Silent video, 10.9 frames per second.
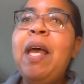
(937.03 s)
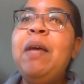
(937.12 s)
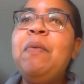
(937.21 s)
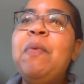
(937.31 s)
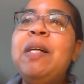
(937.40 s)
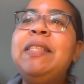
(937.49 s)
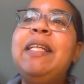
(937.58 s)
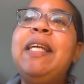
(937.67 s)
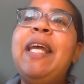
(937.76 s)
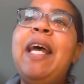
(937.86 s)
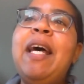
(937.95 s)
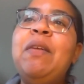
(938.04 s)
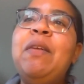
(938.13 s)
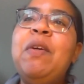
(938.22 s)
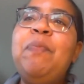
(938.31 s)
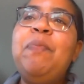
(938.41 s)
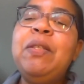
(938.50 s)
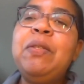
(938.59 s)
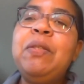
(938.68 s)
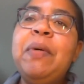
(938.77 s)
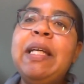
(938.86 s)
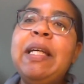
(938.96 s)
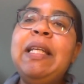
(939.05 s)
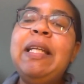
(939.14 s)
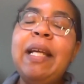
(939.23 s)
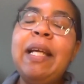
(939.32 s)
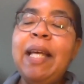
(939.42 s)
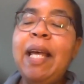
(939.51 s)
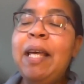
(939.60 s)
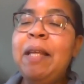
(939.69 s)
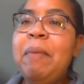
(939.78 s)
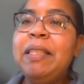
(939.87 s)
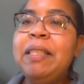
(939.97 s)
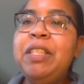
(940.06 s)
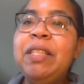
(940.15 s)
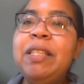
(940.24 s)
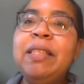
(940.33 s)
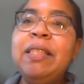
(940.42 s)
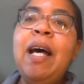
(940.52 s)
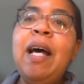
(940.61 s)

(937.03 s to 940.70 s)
And once again, we've been doing Connect Ed messages,